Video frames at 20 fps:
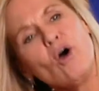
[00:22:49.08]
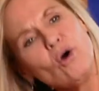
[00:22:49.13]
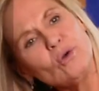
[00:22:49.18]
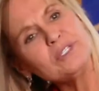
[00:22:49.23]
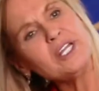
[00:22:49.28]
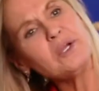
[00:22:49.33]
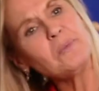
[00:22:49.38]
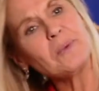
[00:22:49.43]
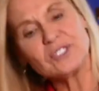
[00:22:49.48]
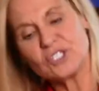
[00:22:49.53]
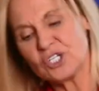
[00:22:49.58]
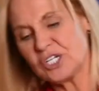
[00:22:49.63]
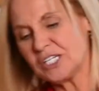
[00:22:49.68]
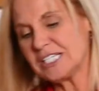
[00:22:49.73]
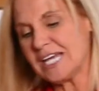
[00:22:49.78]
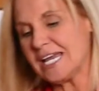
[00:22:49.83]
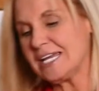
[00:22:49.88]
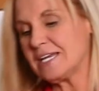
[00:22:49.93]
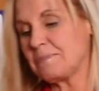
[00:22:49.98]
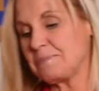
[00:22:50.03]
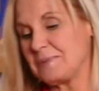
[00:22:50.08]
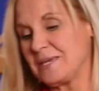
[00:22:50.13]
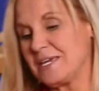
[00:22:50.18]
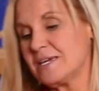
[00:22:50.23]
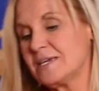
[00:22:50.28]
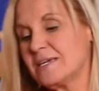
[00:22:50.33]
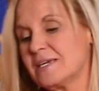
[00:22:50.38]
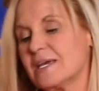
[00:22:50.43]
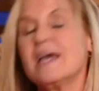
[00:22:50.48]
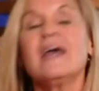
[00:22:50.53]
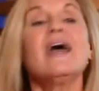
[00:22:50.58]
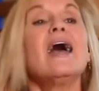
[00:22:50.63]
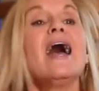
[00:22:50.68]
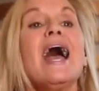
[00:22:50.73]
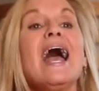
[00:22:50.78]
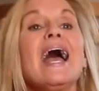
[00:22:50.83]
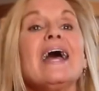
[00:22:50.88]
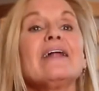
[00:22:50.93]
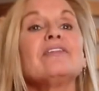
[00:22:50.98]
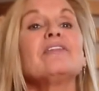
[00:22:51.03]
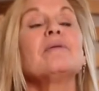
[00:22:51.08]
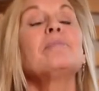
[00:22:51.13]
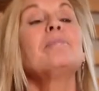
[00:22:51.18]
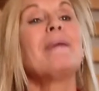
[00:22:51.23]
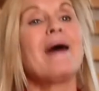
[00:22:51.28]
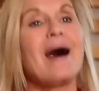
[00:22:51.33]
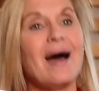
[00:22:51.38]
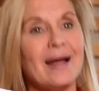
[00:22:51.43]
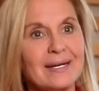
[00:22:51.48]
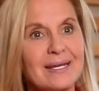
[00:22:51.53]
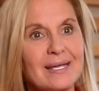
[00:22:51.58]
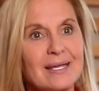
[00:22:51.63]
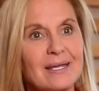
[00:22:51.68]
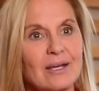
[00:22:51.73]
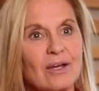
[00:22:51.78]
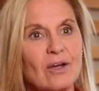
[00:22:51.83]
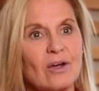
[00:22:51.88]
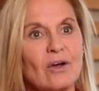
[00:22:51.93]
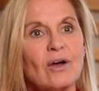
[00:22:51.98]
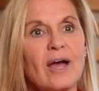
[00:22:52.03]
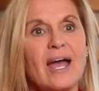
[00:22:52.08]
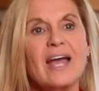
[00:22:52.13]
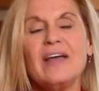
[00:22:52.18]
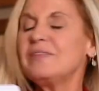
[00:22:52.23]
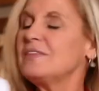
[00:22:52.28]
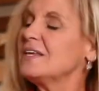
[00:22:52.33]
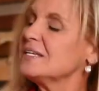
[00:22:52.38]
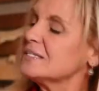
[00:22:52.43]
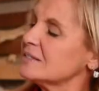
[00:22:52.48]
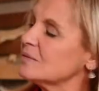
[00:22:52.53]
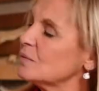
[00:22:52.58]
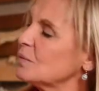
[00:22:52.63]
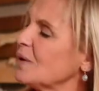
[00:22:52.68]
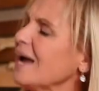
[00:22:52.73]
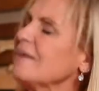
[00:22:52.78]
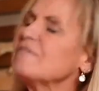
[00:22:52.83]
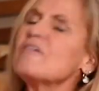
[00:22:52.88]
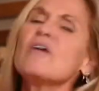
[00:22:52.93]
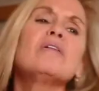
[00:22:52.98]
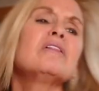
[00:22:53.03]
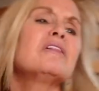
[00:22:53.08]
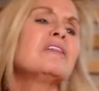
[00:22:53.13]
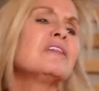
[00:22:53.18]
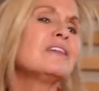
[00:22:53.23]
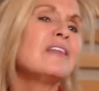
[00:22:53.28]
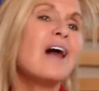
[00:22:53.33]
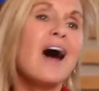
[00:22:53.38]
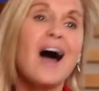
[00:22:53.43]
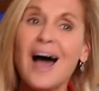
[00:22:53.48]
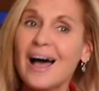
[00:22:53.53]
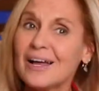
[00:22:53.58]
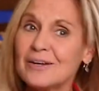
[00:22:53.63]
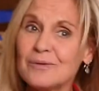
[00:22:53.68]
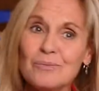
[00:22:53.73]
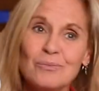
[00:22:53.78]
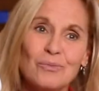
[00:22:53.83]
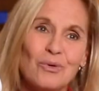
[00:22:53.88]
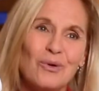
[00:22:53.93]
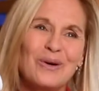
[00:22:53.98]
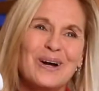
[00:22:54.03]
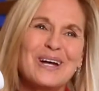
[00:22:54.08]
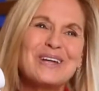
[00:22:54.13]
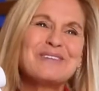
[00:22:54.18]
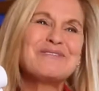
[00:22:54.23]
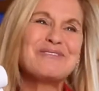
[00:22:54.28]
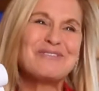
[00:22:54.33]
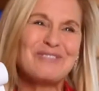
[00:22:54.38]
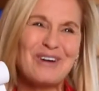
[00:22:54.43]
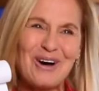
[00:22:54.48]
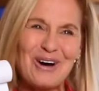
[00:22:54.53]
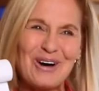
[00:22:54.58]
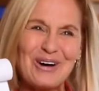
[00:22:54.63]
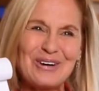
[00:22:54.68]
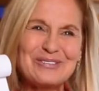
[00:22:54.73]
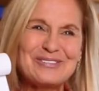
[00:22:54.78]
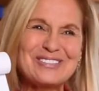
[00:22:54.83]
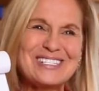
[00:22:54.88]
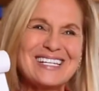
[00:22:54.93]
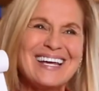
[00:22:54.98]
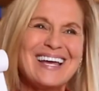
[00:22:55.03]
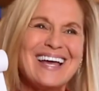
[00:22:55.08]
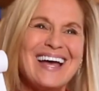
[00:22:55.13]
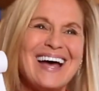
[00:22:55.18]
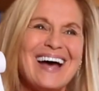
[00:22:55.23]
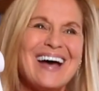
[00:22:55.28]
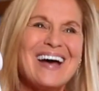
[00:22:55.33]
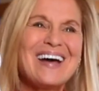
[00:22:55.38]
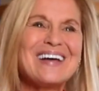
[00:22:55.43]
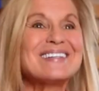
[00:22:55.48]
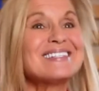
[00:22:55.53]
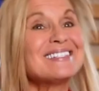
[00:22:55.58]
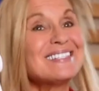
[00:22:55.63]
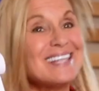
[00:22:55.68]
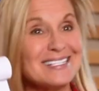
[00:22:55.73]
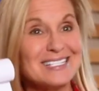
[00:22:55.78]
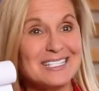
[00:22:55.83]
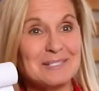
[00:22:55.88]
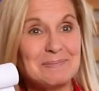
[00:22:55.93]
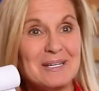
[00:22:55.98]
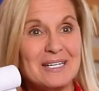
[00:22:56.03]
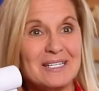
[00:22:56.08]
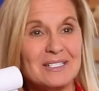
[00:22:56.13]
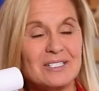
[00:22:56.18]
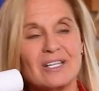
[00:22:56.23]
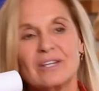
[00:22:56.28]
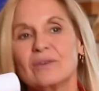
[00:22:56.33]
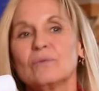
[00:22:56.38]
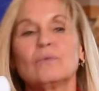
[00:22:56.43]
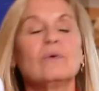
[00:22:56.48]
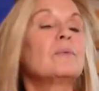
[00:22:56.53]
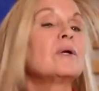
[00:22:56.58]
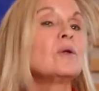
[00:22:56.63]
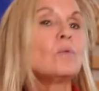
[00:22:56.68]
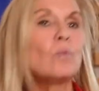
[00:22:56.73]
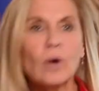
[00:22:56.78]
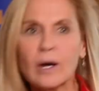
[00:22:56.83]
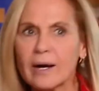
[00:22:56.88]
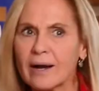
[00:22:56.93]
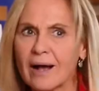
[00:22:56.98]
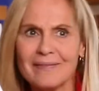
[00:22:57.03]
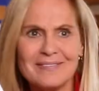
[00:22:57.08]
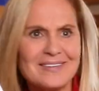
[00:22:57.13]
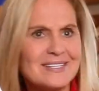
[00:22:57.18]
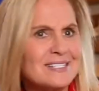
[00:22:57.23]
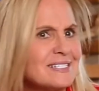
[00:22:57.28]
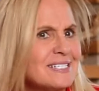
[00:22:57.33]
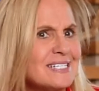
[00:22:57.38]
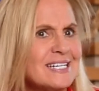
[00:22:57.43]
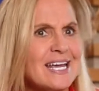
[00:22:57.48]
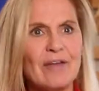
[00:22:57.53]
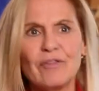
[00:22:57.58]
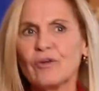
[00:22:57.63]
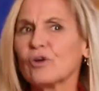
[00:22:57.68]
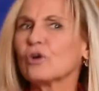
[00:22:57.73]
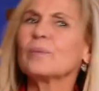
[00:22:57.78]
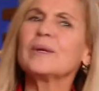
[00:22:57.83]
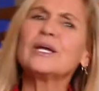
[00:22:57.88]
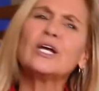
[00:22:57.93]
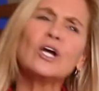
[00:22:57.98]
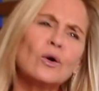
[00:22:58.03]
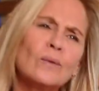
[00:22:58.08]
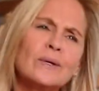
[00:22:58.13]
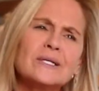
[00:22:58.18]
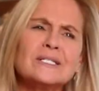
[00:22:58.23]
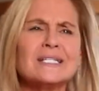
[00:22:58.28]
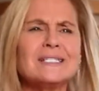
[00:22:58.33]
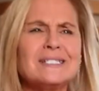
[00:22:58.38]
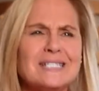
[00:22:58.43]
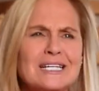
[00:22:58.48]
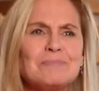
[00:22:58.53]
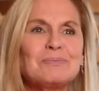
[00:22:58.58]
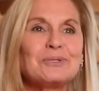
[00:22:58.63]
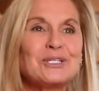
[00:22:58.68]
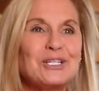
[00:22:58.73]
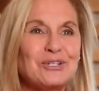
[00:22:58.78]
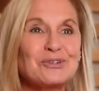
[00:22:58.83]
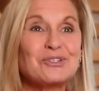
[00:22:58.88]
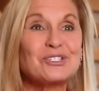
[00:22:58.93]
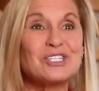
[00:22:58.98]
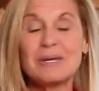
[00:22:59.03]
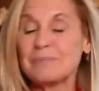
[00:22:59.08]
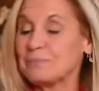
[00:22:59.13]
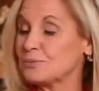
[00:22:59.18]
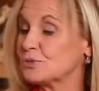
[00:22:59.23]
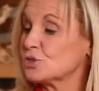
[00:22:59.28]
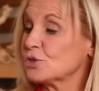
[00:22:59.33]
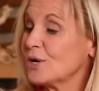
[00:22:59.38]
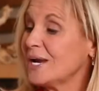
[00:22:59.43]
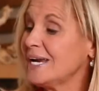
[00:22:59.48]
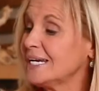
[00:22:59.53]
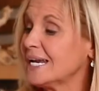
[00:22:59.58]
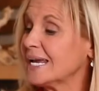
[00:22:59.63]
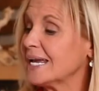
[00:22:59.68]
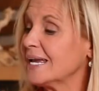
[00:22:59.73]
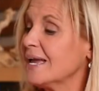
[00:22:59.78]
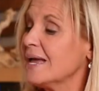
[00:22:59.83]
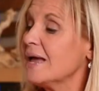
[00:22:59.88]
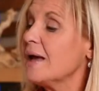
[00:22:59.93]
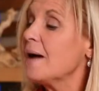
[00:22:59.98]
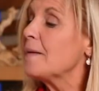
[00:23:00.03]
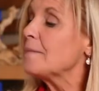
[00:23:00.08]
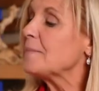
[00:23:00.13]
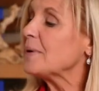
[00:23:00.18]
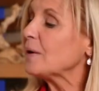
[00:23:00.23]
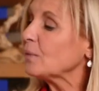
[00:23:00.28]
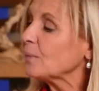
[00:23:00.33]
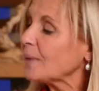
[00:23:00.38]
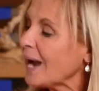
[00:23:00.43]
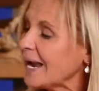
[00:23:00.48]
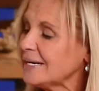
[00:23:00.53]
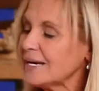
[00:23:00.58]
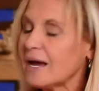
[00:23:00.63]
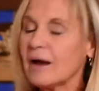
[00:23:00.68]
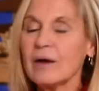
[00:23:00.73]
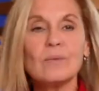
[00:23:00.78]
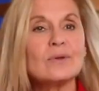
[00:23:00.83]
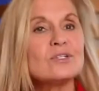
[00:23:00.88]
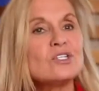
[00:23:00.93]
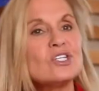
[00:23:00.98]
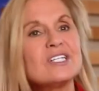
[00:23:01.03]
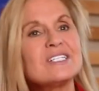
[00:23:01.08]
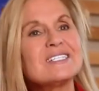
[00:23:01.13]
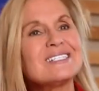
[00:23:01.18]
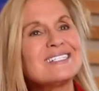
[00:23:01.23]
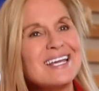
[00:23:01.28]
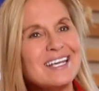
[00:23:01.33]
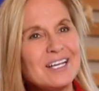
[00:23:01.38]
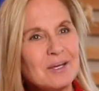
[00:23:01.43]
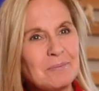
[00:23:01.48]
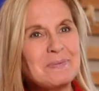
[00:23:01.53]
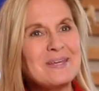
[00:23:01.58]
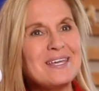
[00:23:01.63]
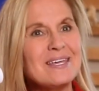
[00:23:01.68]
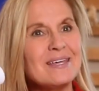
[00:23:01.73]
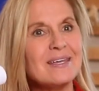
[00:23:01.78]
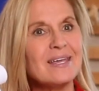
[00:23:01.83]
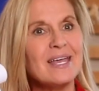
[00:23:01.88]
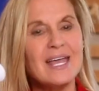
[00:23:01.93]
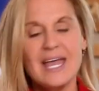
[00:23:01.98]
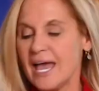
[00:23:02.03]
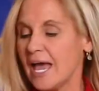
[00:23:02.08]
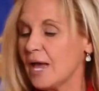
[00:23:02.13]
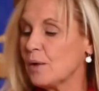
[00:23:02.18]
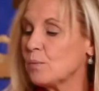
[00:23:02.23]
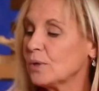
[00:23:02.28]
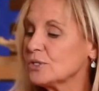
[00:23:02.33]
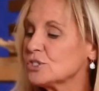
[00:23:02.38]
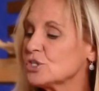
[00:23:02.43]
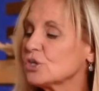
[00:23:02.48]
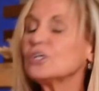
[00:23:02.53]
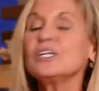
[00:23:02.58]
only want you to take a peek at the body. And this, I have a lot more involved assessment when we work on this together or we go into deep leadership training. But right now I want you to just take a peek. And what you're